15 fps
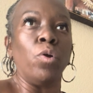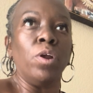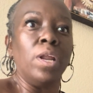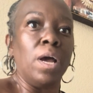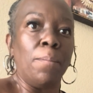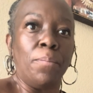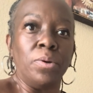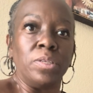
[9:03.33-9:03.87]

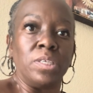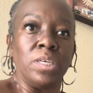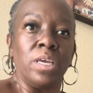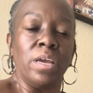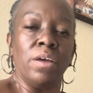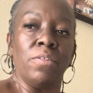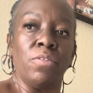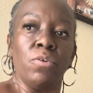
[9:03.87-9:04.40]
not put
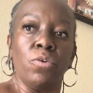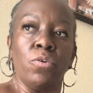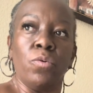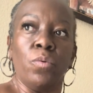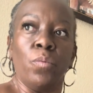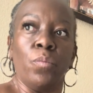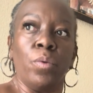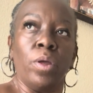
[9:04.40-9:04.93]
together,
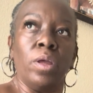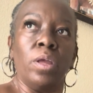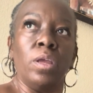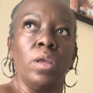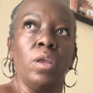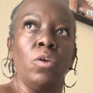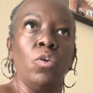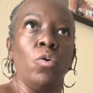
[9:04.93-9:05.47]

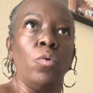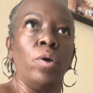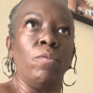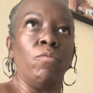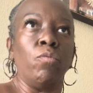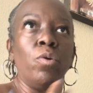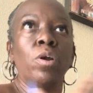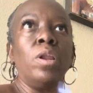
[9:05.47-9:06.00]
if
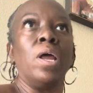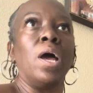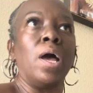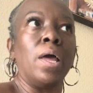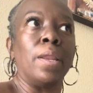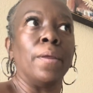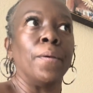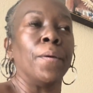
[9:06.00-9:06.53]
we're
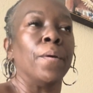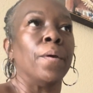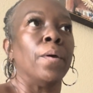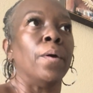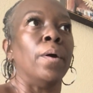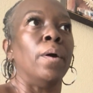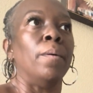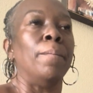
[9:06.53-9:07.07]
not
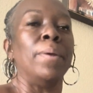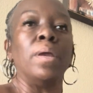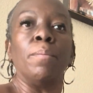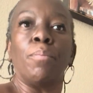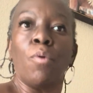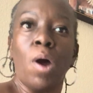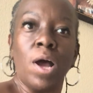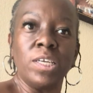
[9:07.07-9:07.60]
being
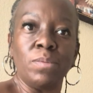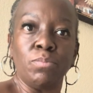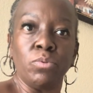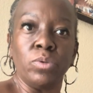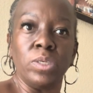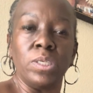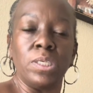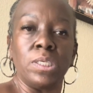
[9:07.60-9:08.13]

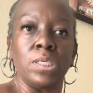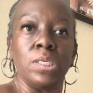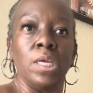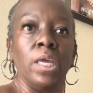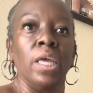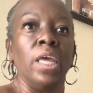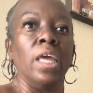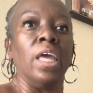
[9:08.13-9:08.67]
prosperous,
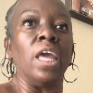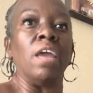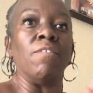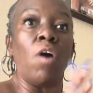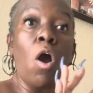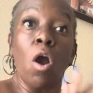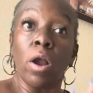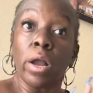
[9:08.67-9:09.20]
if
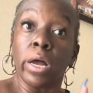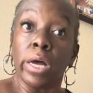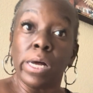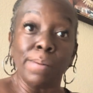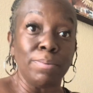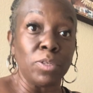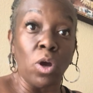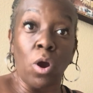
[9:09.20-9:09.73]
our
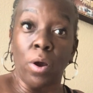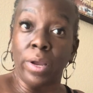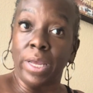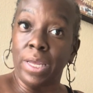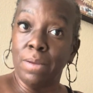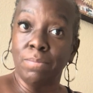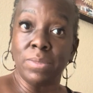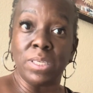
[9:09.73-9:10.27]
cups are
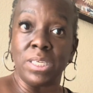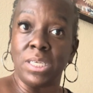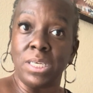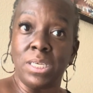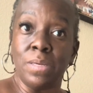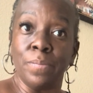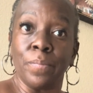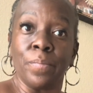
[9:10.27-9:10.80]
empty,